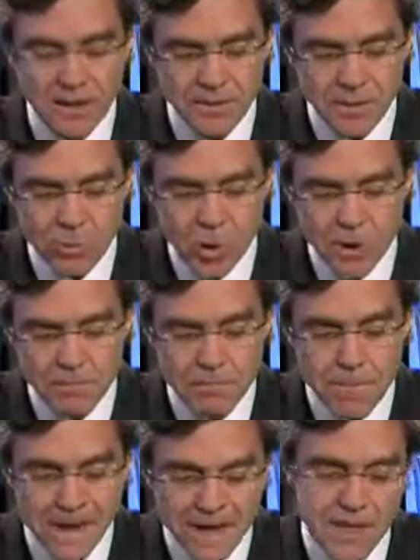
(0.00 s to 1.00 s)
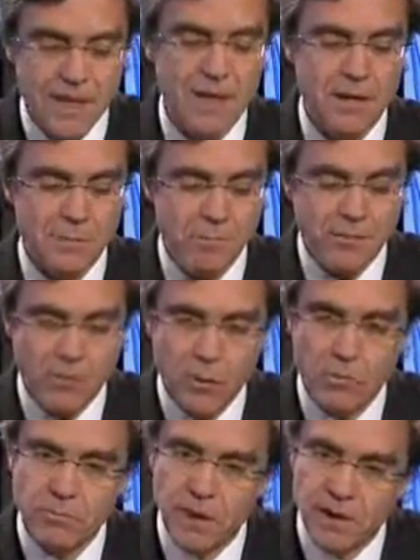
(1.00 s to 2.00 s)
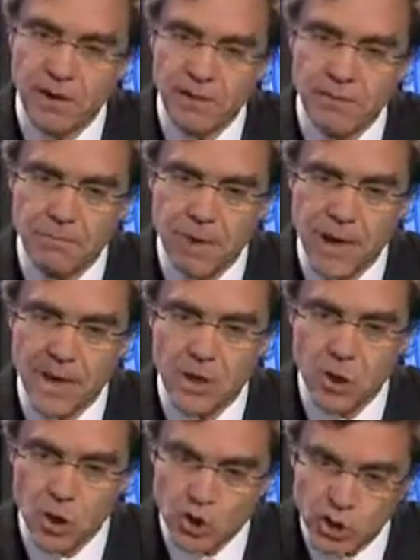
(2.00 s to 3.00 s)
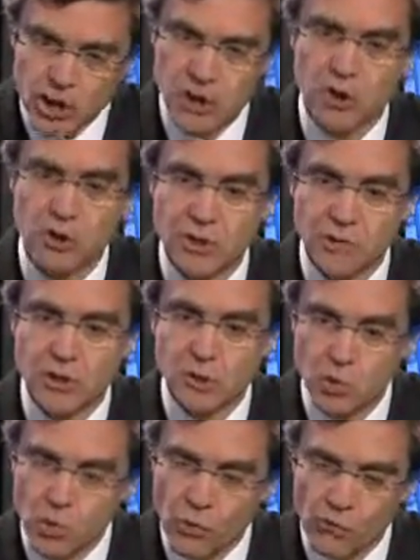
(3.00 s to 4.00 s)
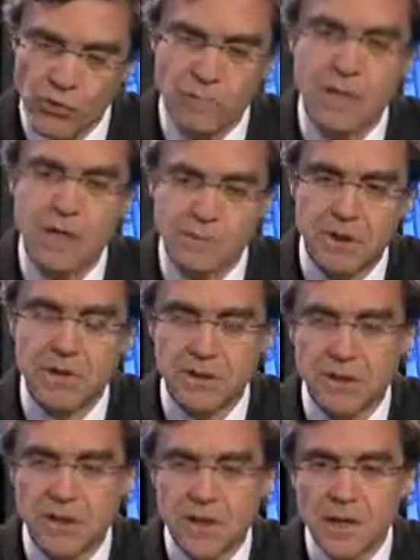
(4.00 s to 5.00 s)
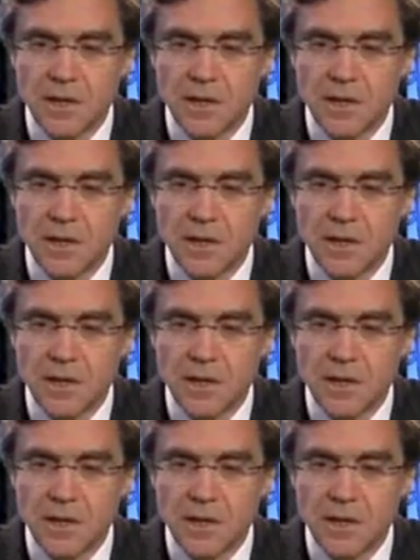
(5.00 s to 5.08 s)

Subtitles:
they were mainly performed by cross-sections every 2 or 3 millimeters.